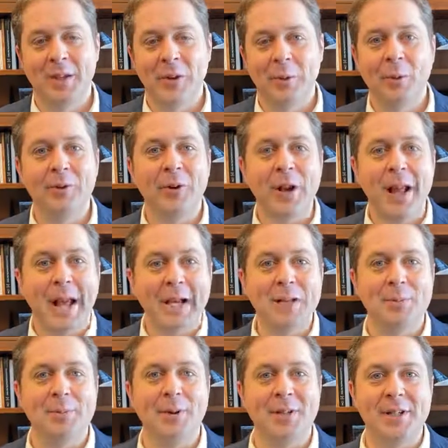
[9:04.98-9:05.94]
We've heard
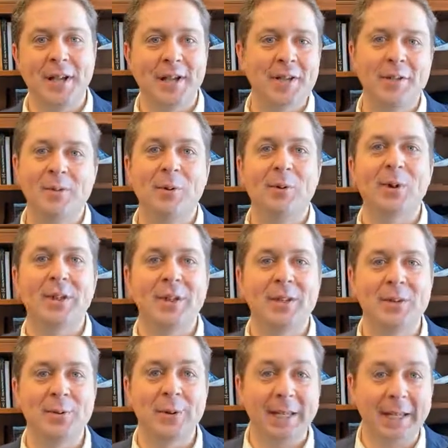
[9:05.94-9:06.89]
expert testimony
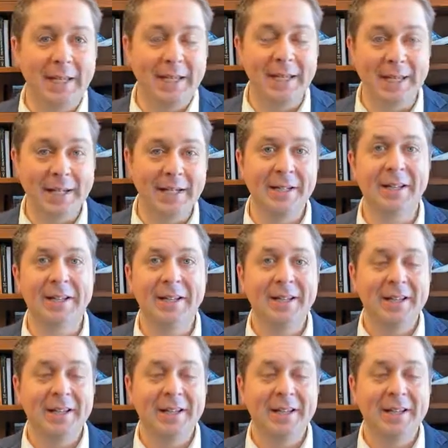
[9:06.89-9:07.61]
this week in